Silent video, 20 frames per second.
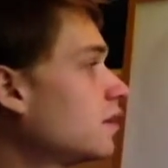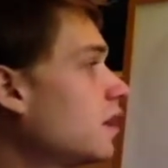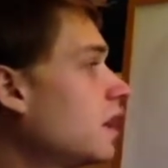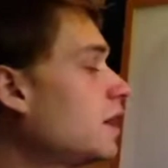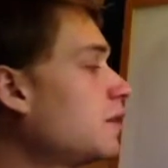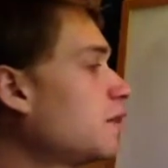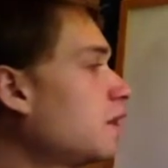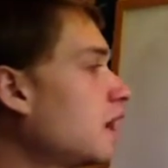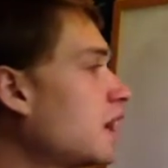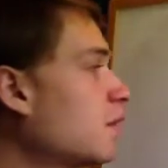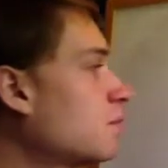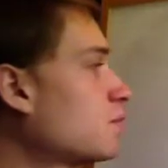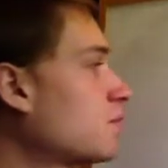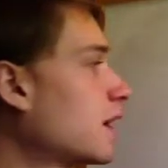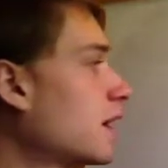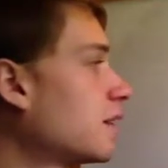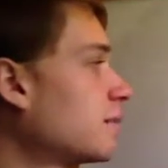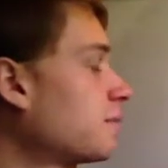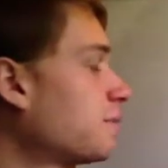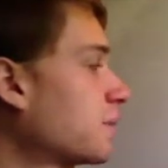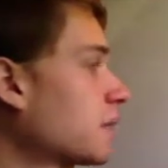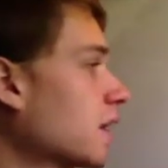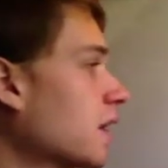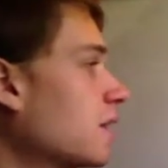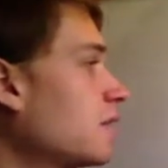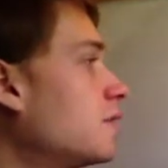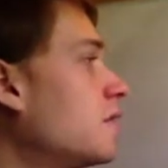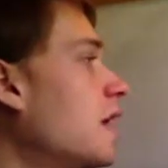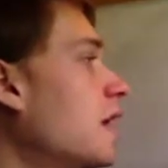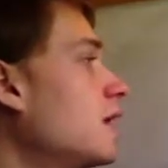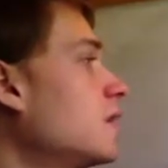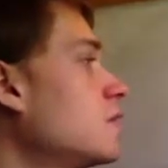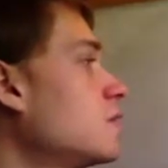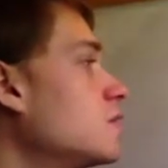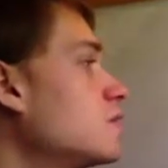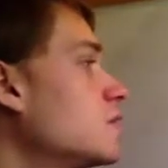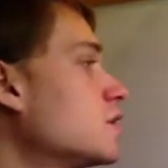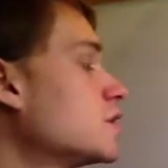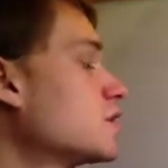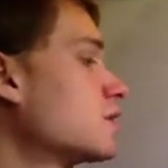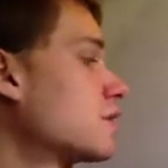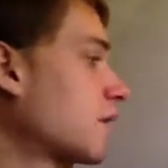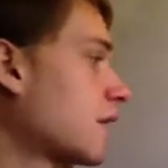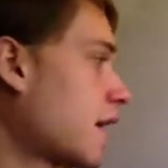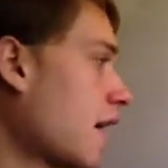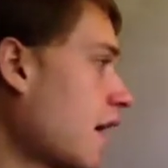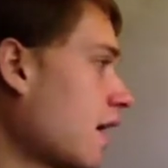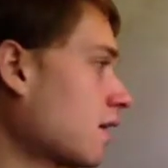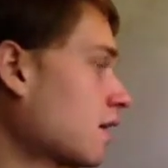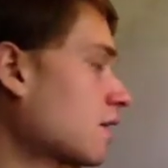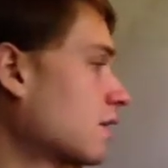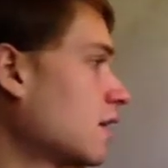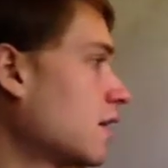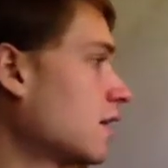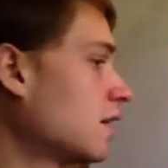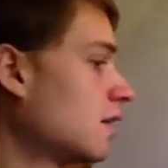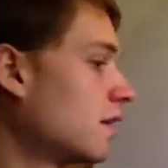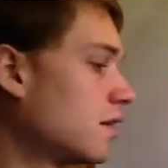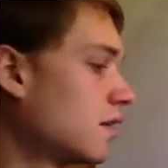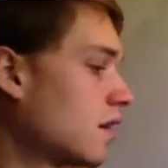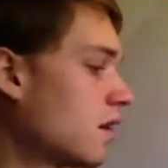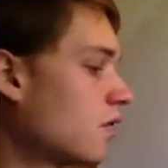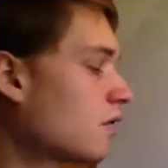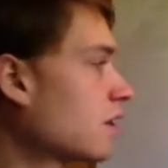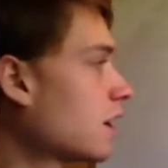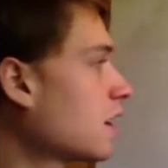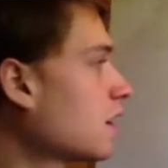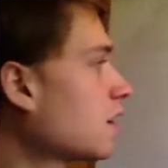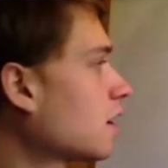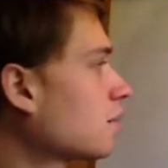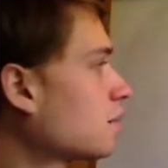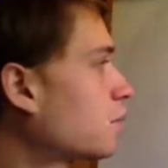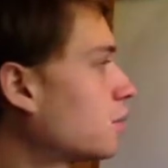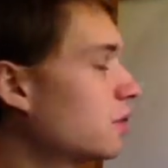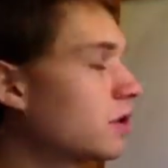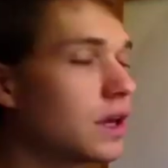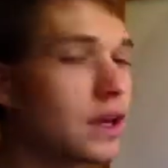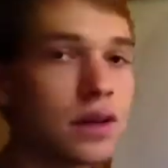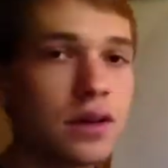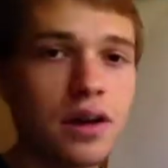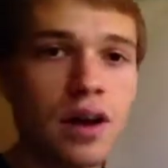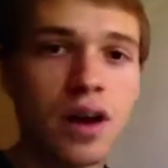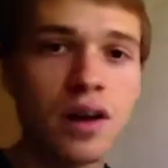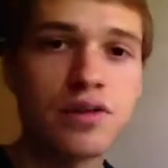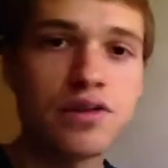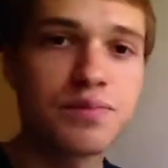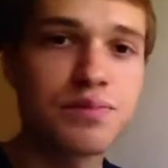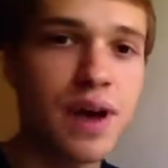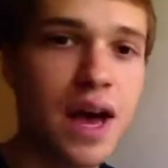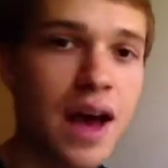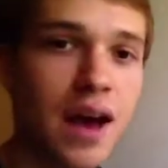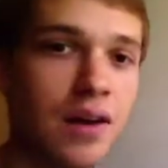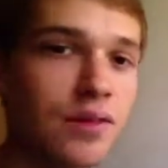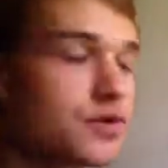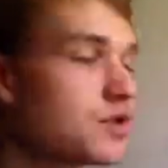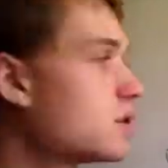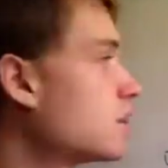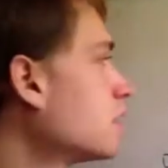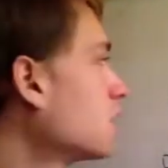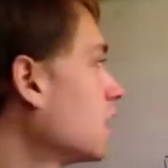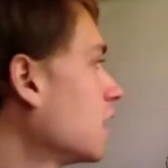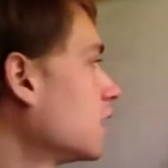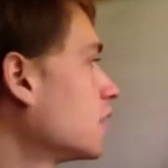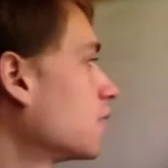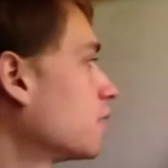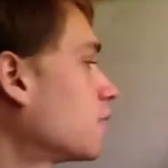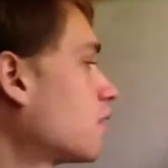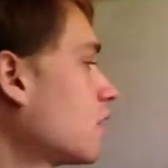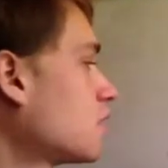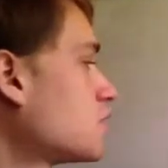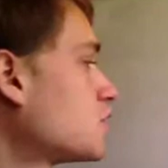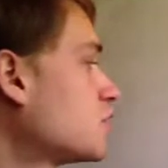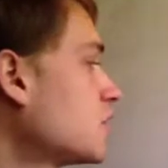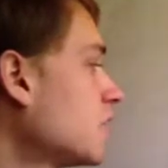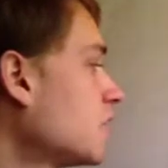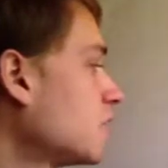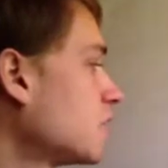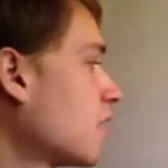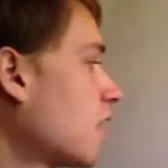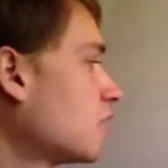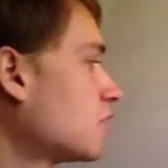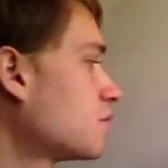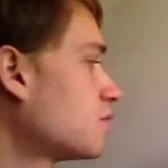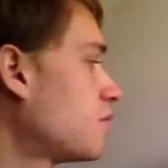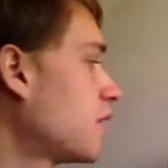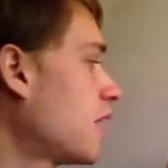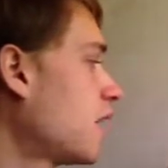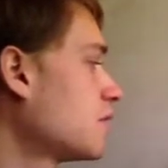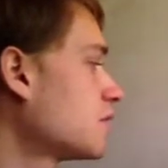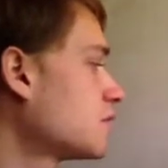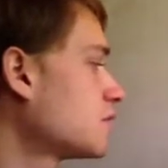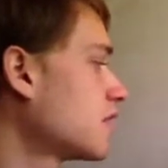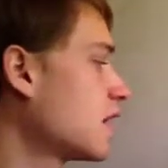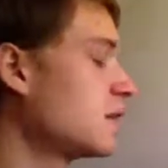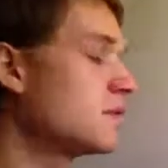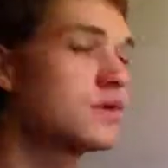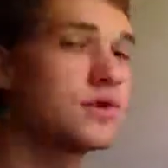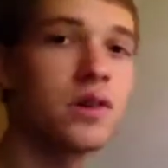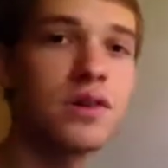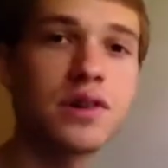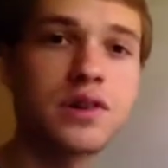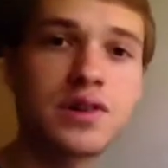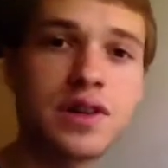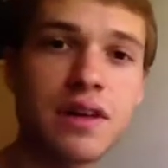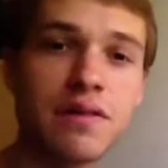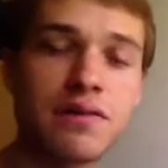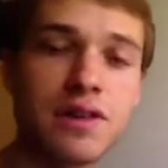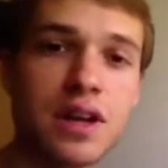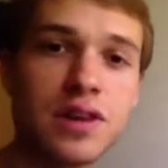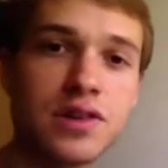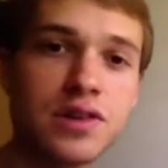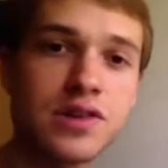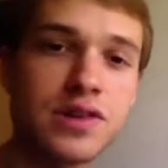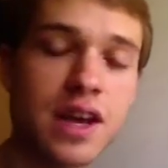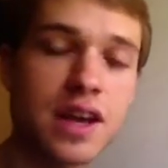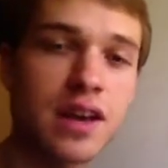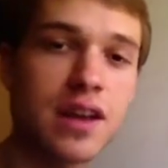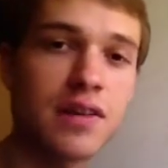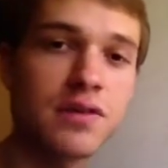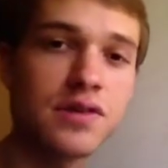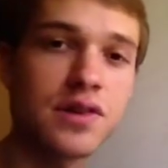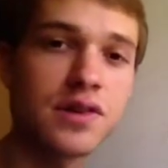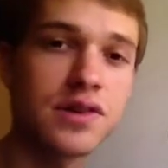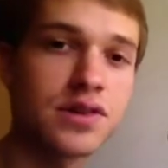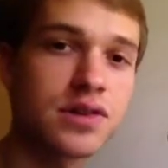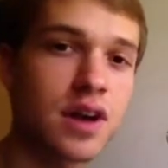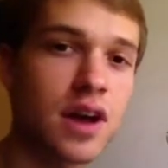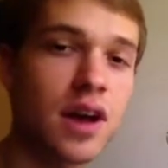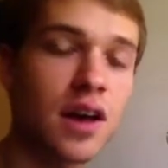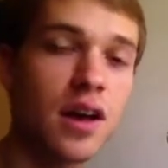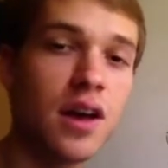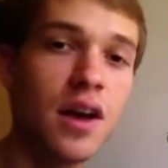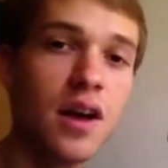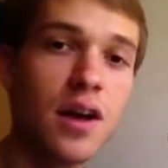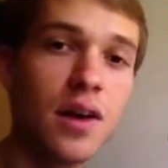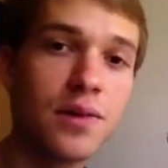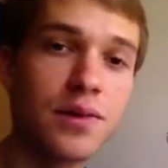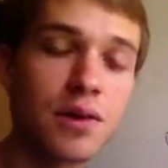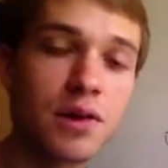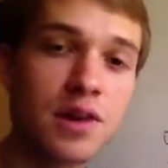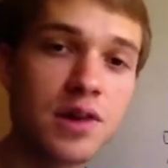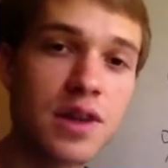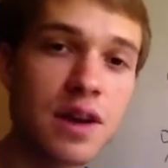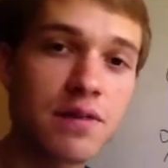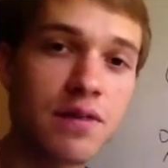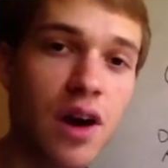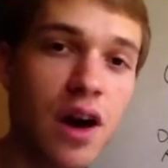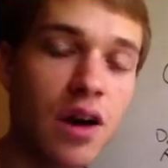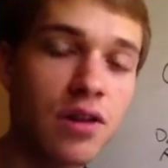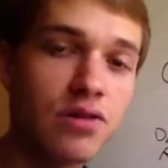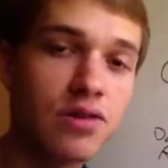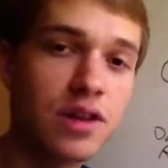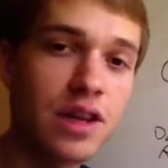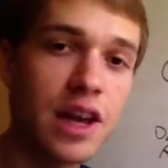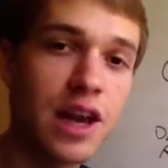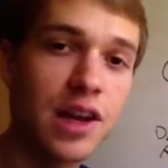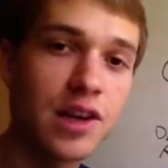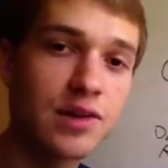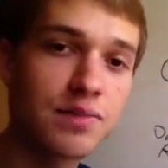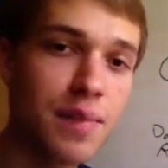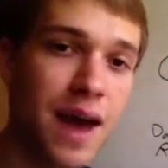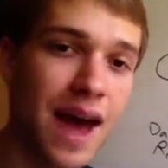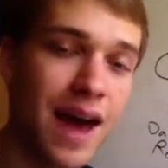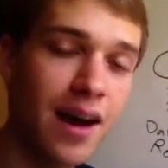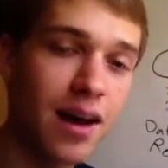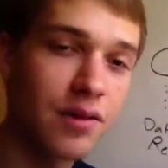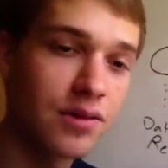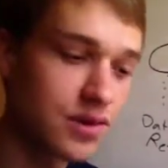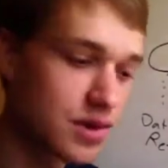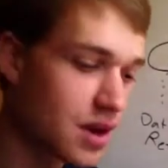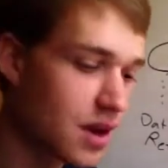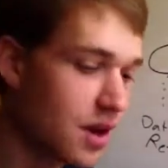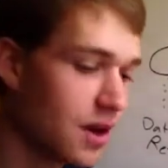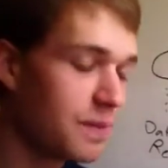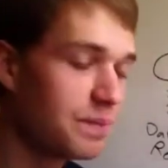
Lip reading: in the airplane, then you just calculate, okay, I'm putting 100 pounds in the front seat. 100 pounds times 37 inches, that gives us 3,700 inch-pounds.